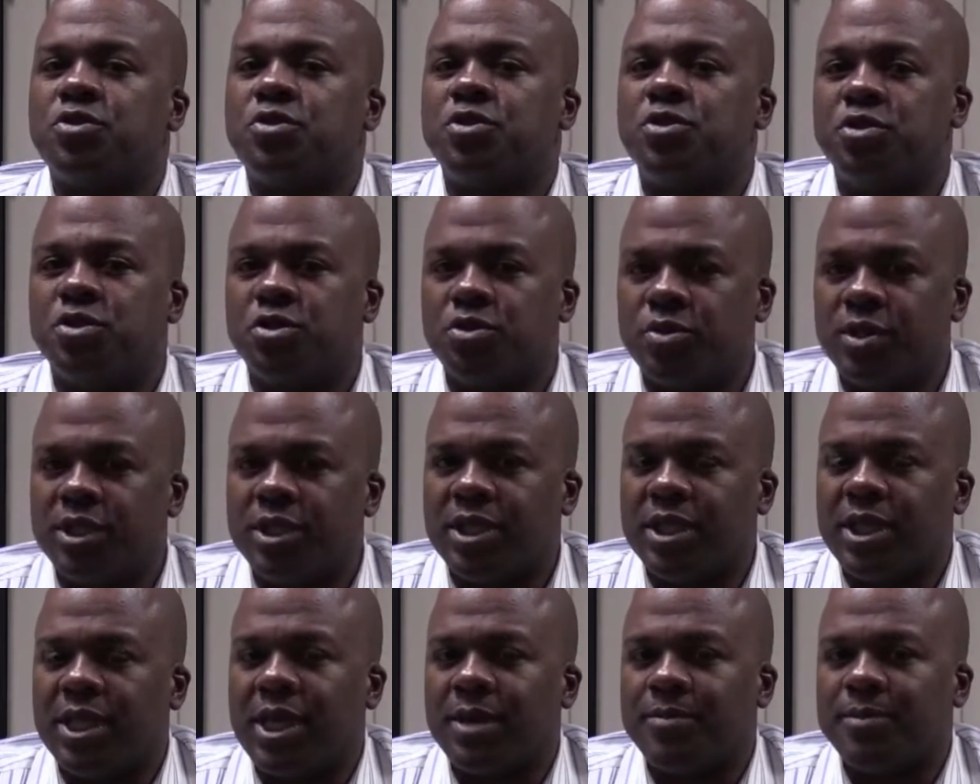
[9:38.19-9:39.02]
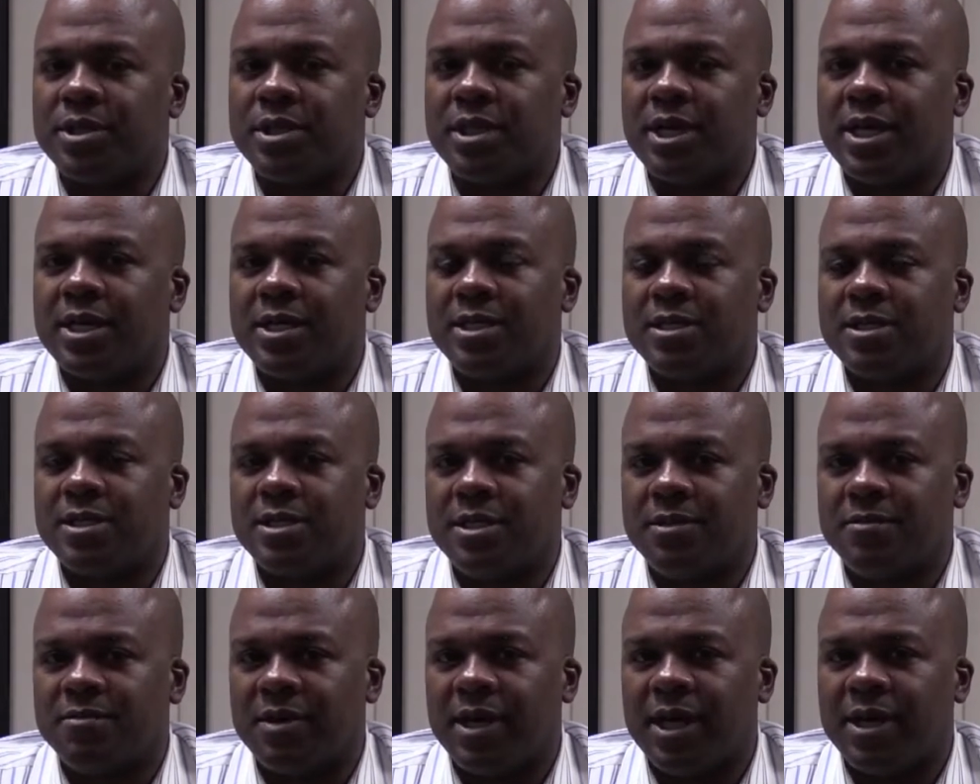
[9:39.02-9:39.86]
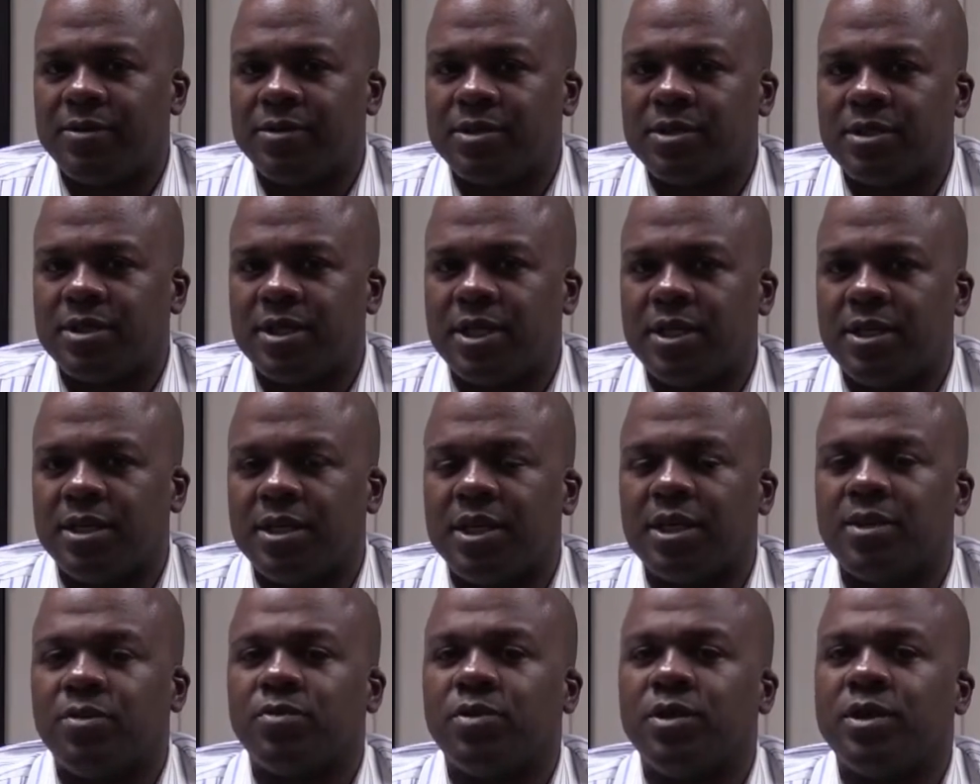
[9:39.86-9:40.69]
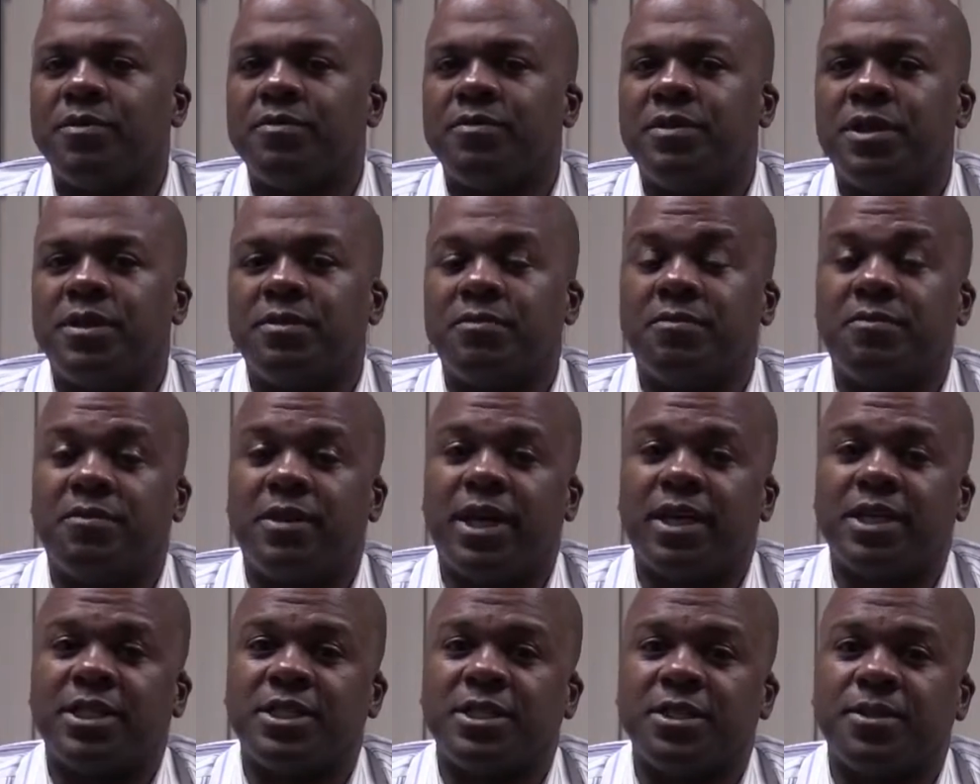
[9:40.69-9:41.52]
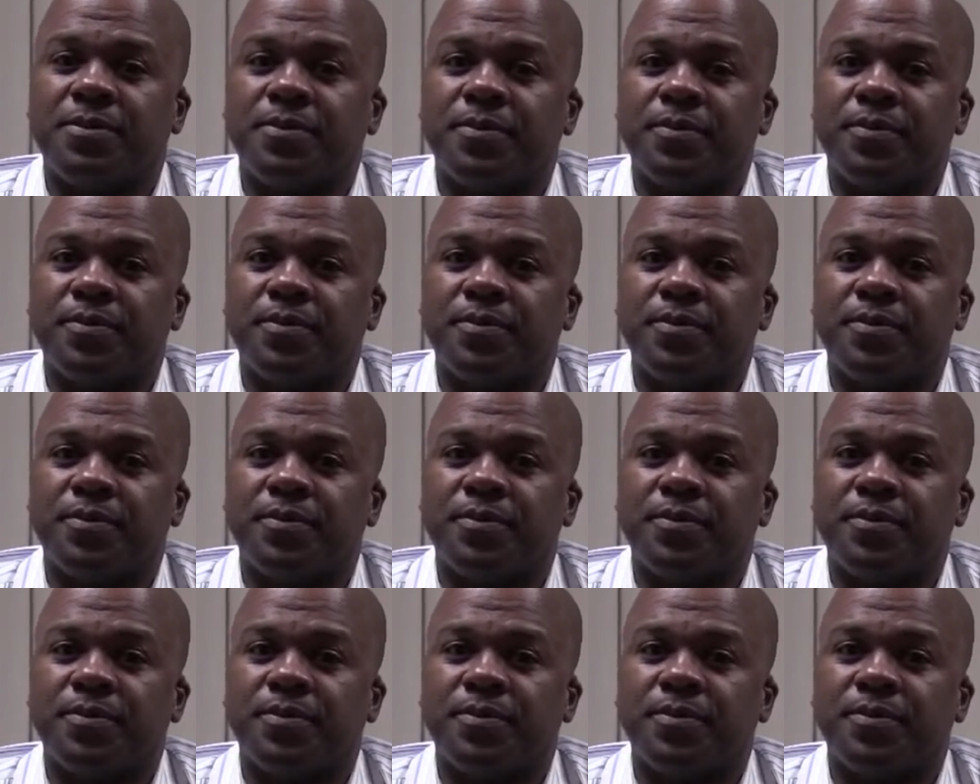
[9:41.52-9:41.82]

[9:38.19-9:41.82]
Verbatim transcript: to treat the hepatitis C virus and get rid of the infection.